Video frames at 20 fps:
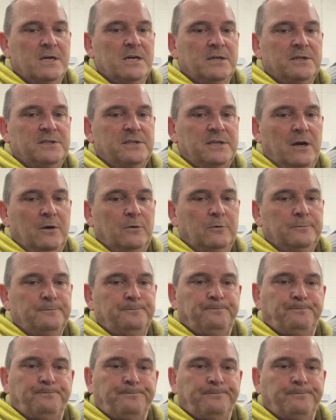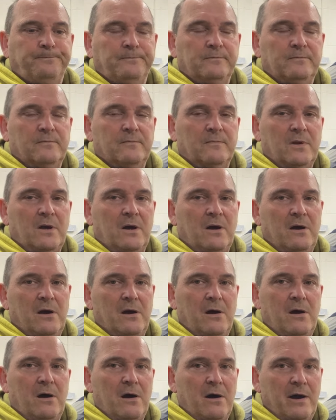So I,
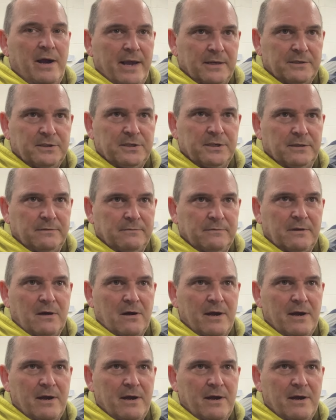I had to